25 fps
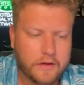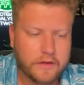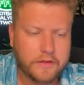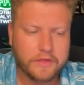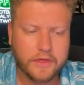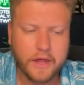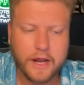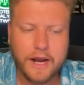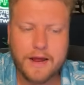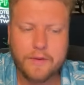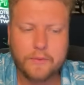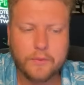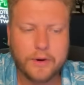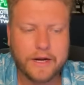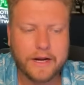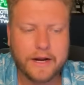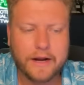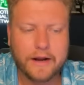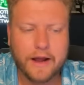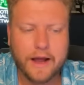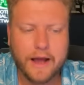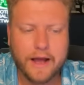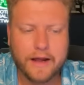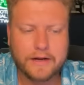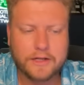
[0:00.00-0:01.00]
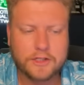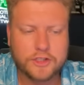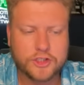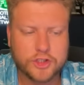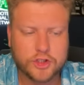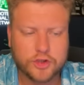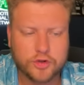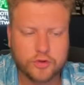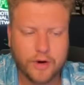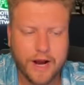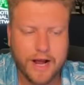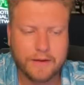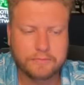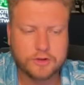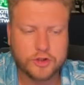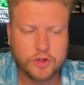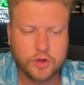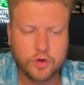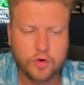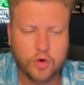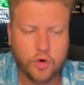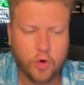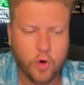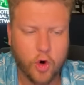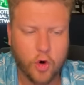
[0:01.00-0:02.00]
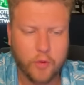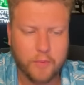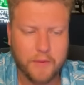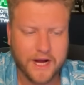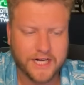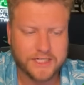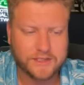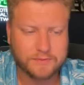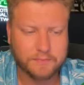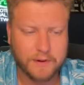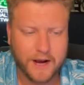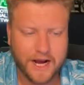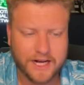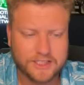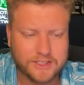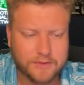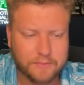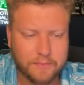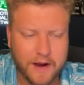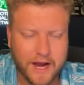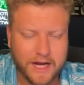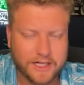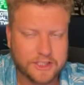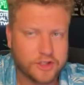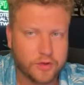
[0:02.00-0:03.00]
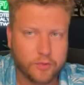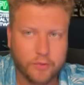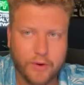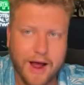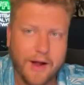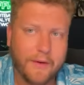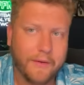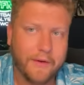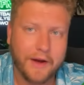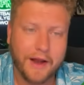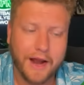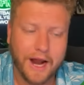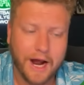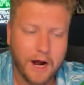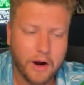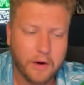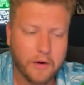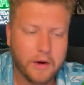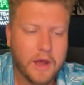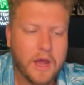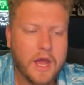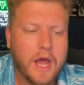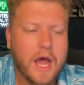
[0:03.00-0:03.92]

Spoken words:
Then I went ahead and just grabbed 2 quarterbacks back-to-back to round it out.